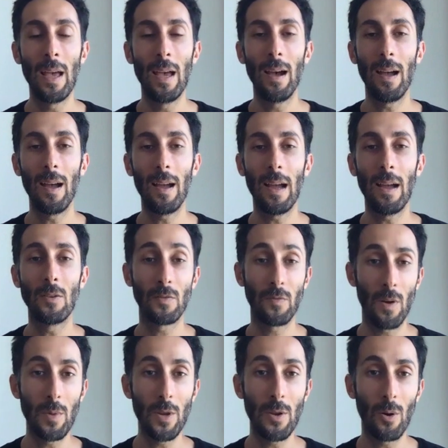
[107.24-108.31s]
I was
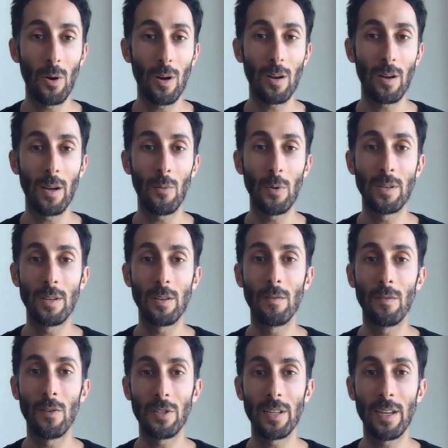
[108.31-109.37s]
from New York. I went to
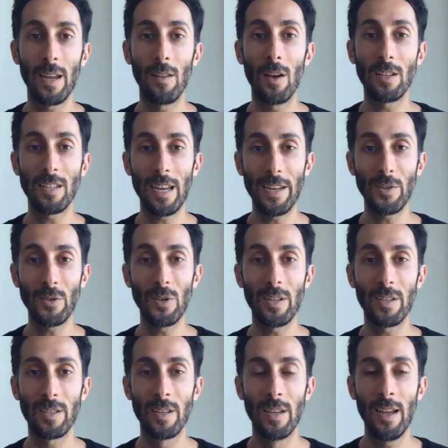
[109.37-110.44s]
university in Los
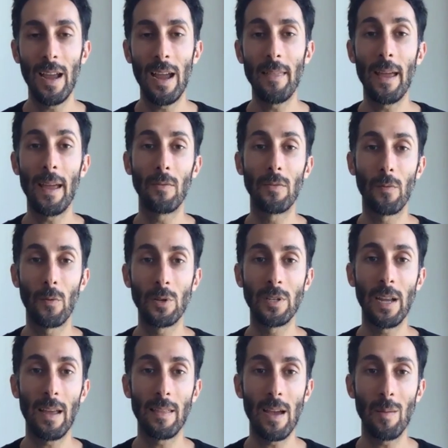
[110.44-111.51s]
Angeles, and I was fortunate I
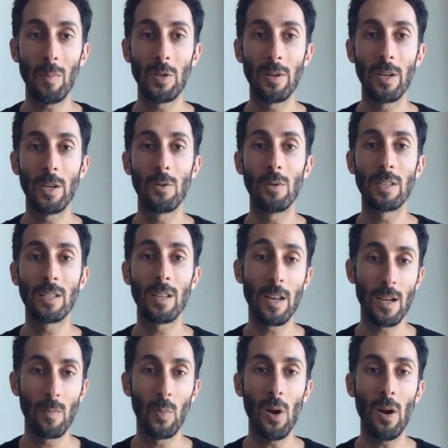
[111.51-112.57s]
had the opportunity to do a study
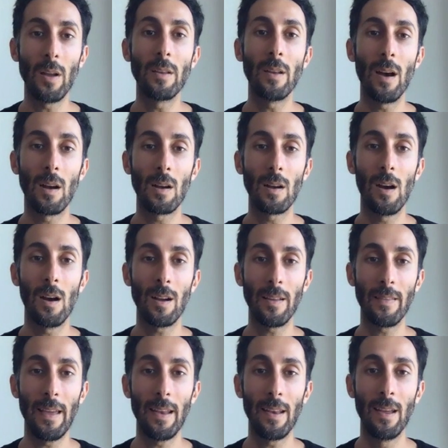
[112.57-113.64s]
abroad in Hong Kong, and
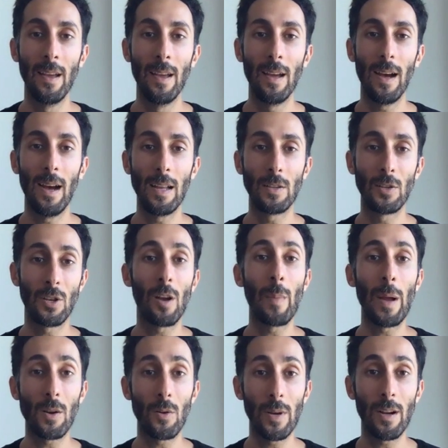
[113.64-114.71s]
then to start my
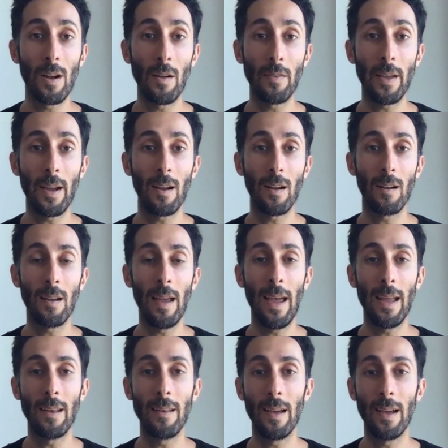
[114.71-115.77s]
career out there
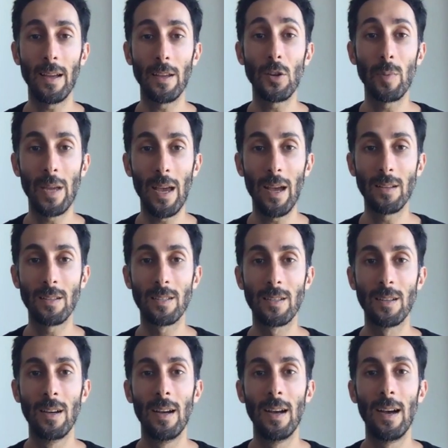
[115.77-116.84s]
at UBS.
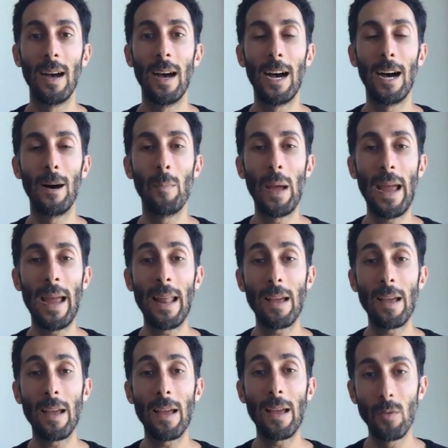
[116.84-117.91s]
And
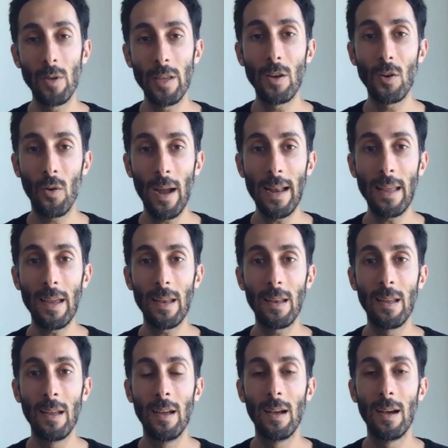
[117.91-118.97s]
I really
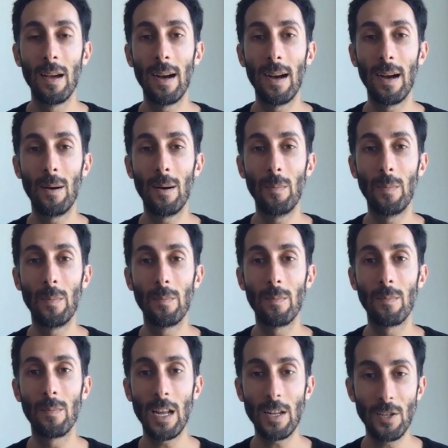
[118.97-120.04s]
credit,
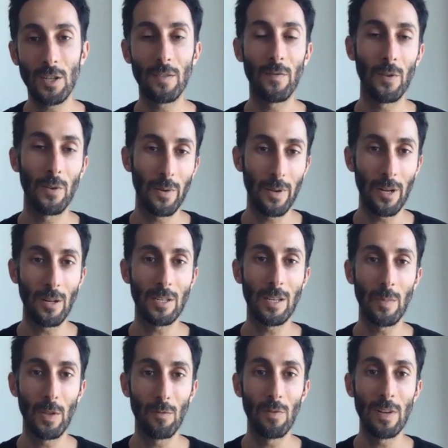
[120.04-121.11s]
not just for some
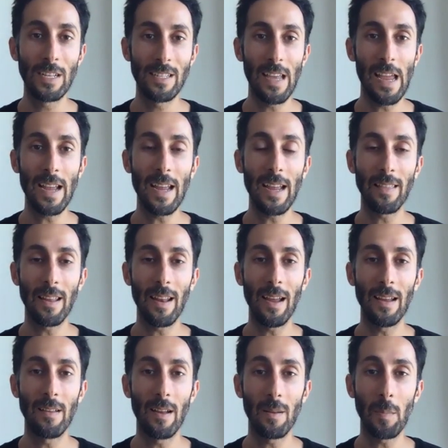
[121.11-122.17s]
of the risk taking that I had
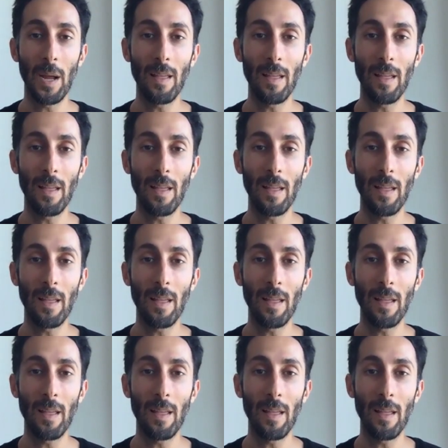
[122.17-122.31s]
done in my